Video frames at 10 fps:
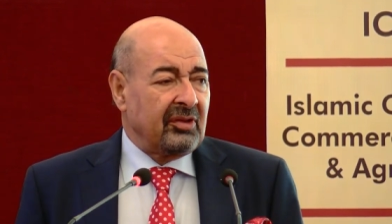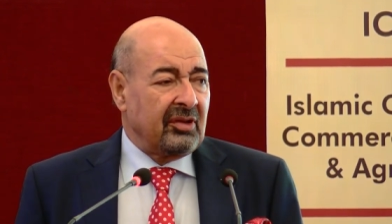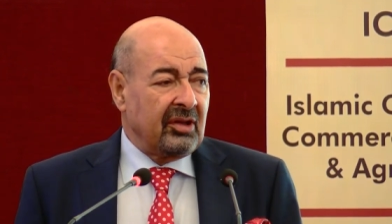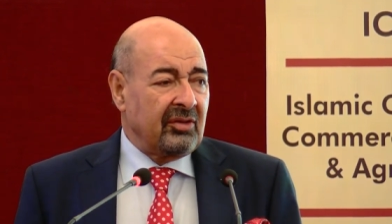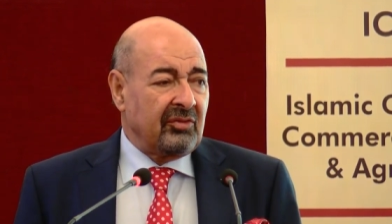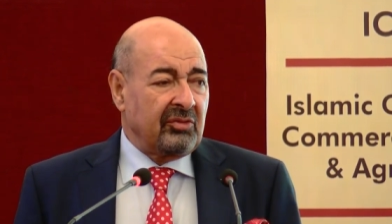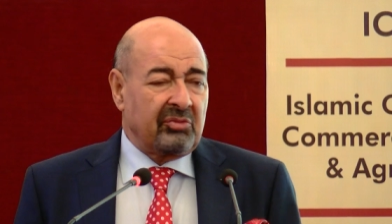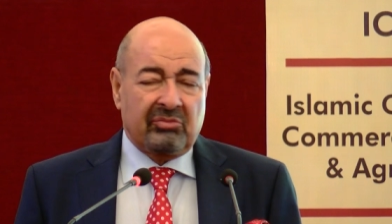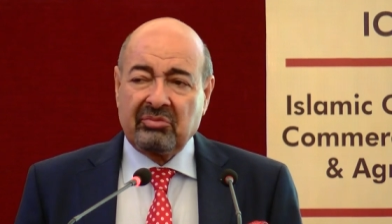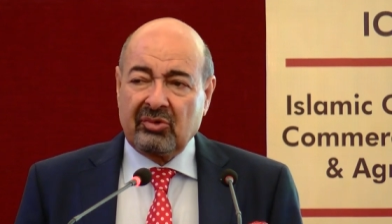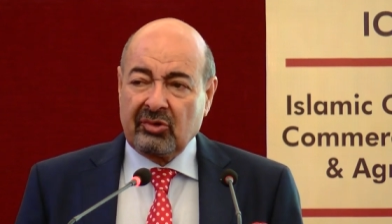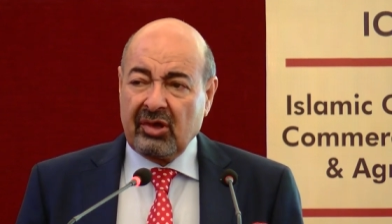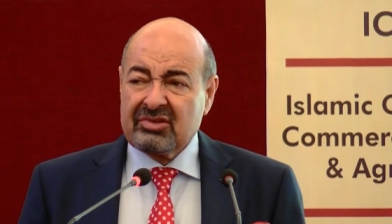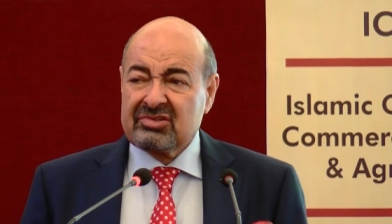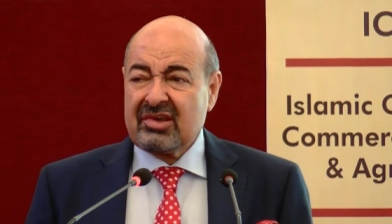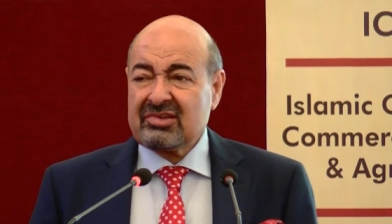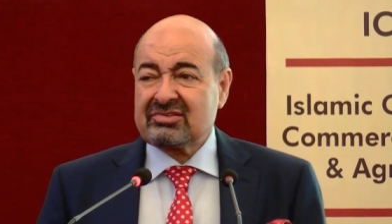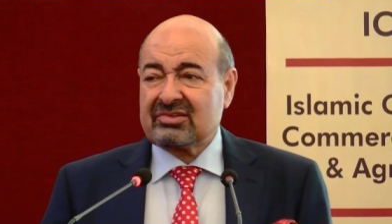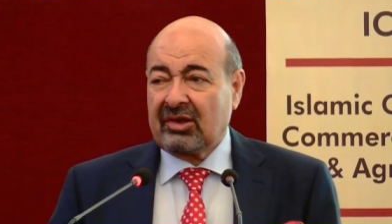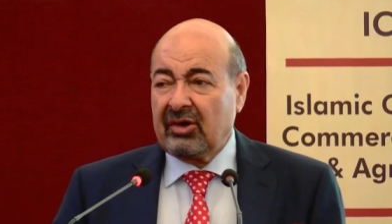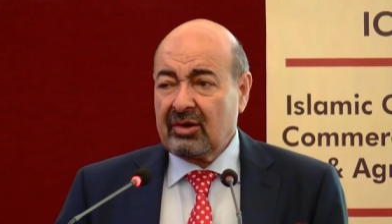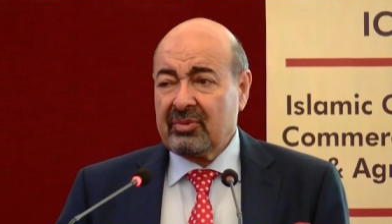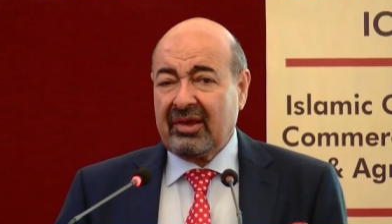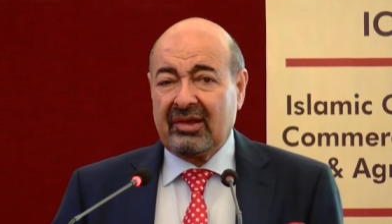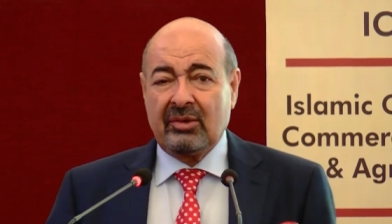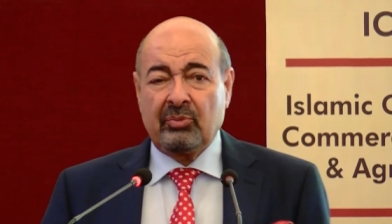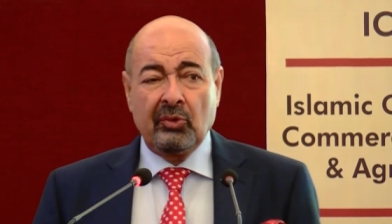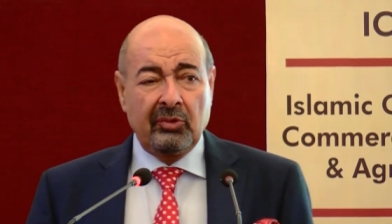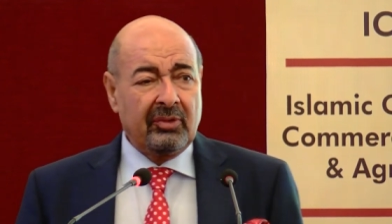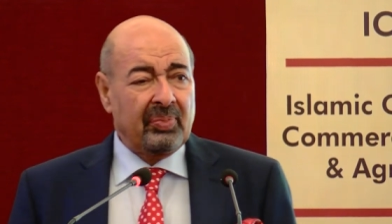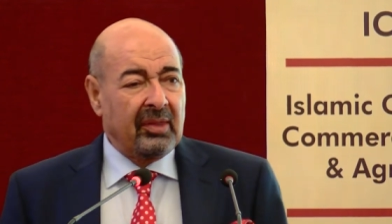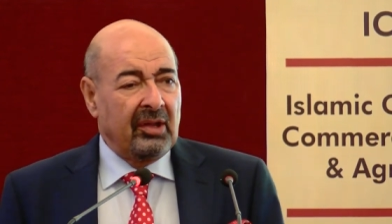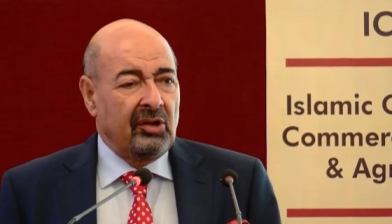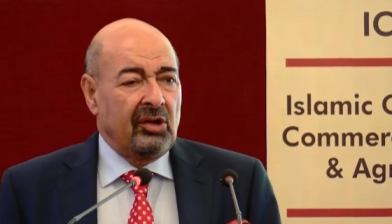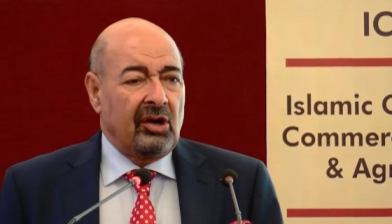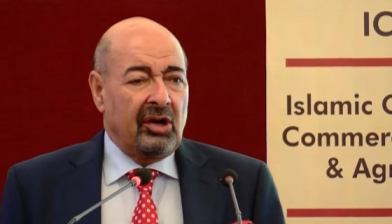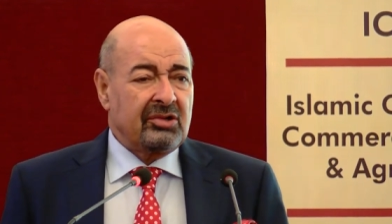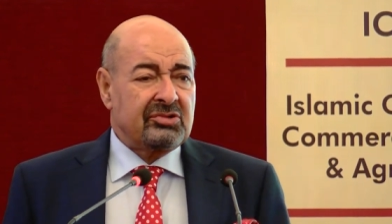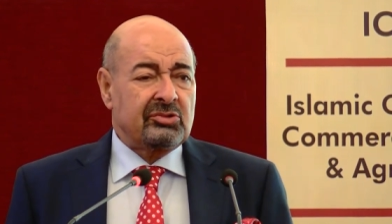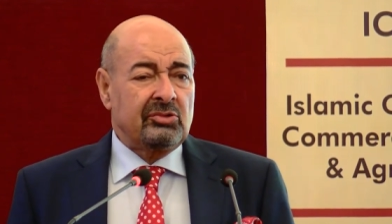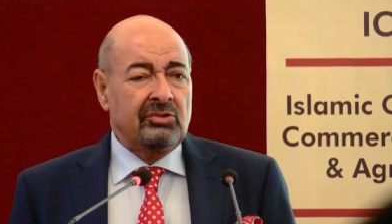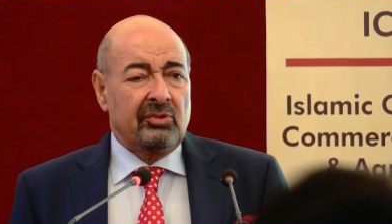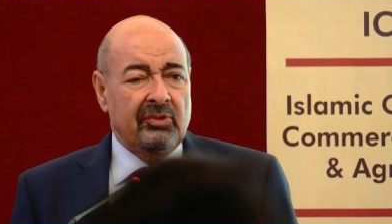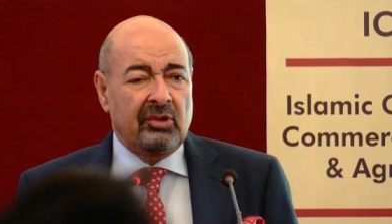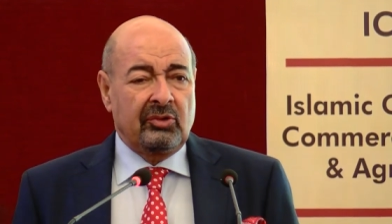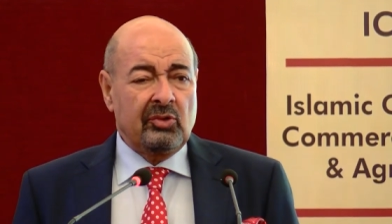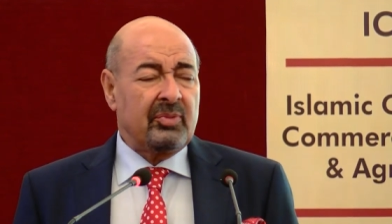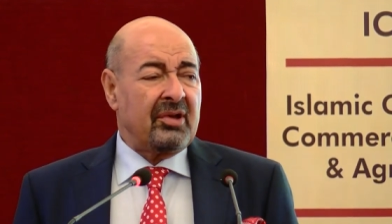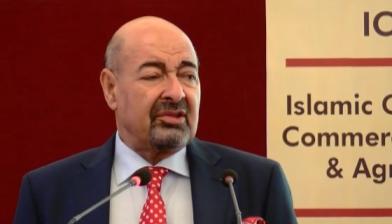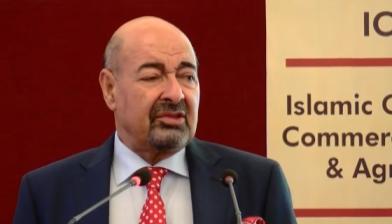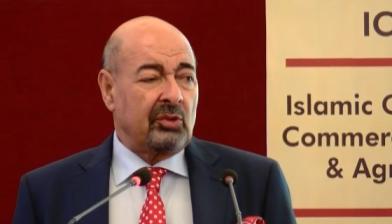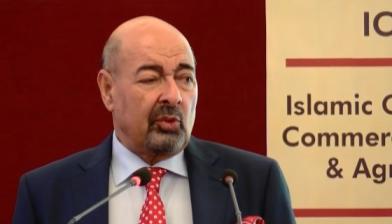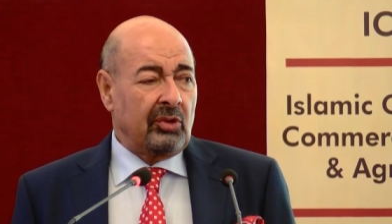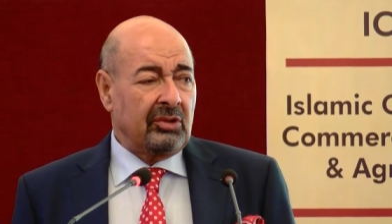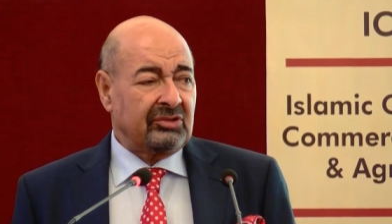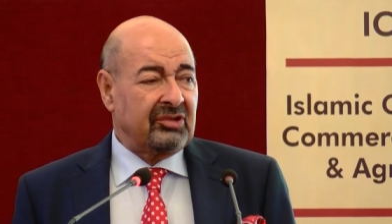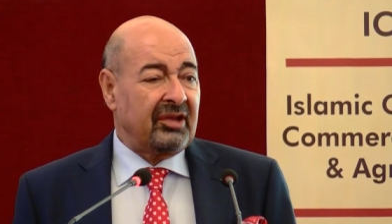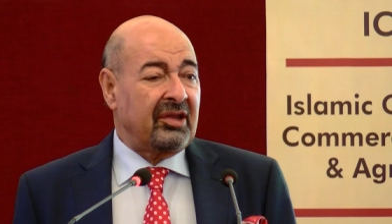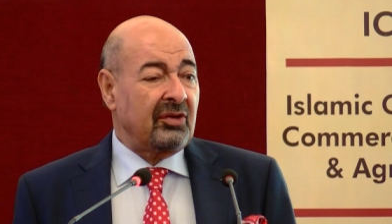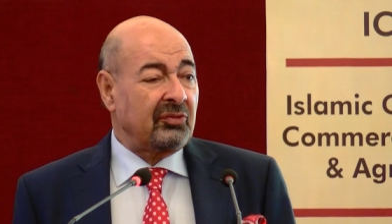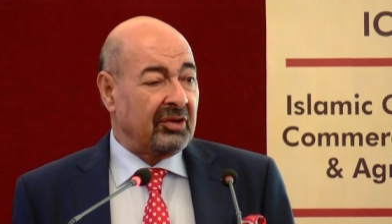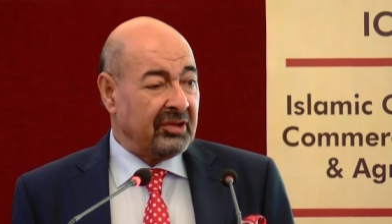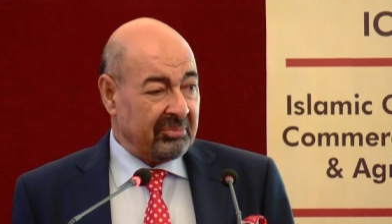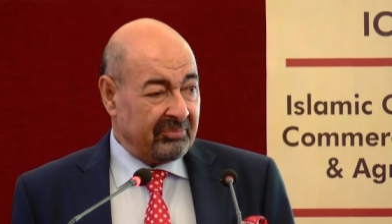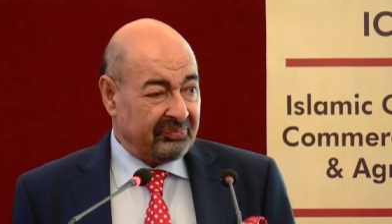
uh, not just economically poor, also nobody in the world take care for them.